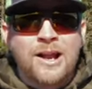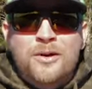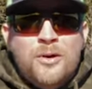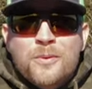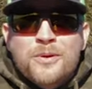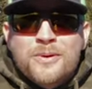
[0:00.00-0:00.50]
I don't
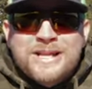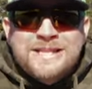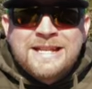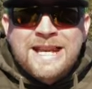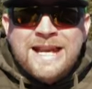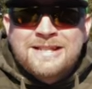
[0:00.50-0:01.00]
know where the rest of
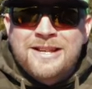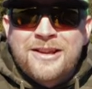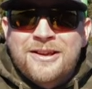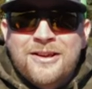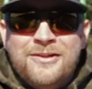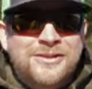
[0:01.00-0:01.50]
the day is
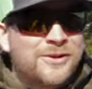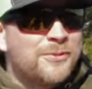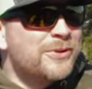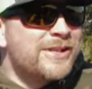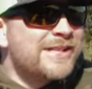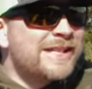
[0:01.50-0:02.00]
gonna go. So
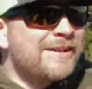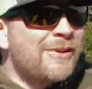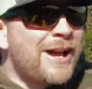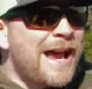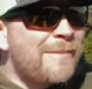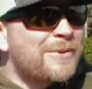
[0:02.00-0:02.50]
we'll just see
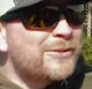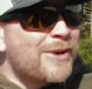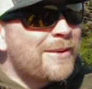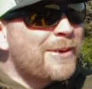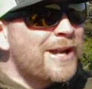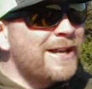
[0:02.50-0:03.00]
what happens,
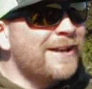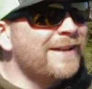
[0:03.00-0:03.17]
right, Mike?